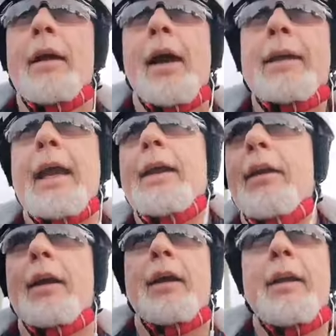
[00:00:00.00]

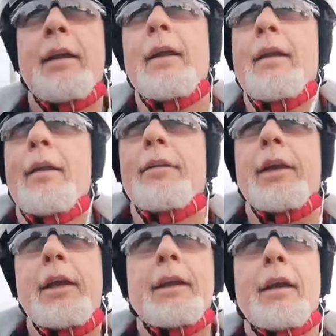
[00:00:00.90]
again,
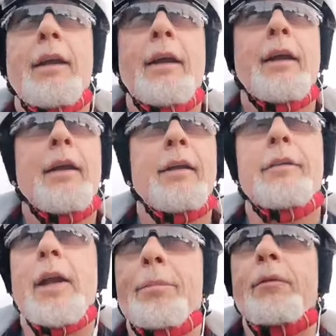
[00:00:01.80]
the
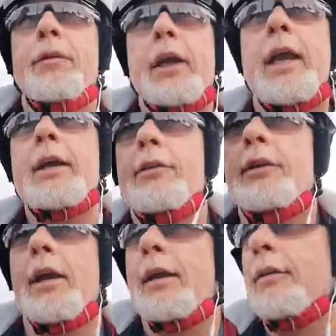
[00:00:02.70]
depth of
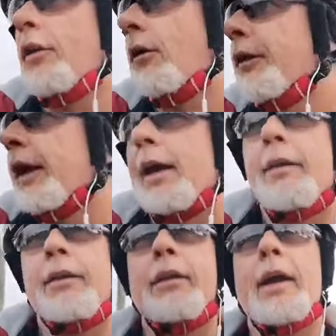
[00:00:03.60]
connection is not there,
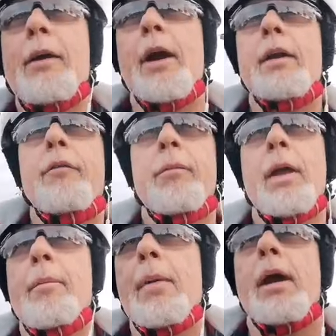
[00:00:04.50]
that they are
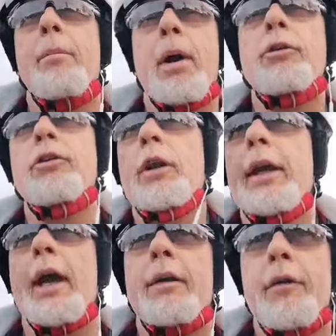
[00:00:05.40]

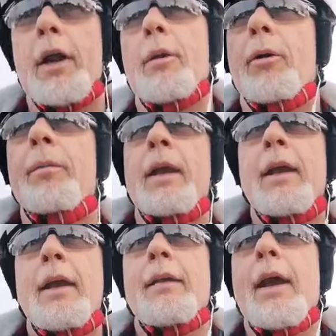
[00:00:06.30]
emotionally unavailable.
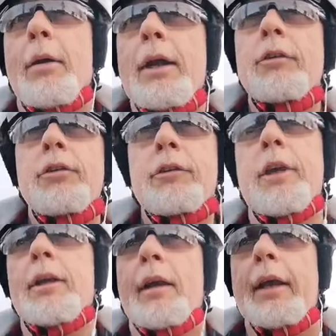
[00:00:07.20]
Now,
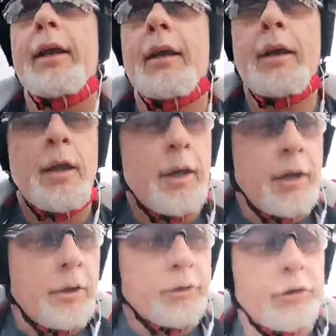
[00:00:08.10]
interestingly,
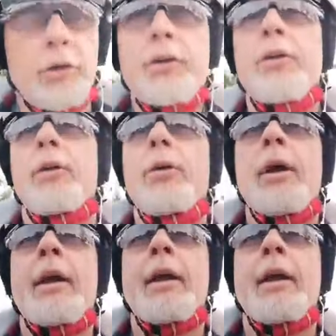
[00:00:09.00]
should you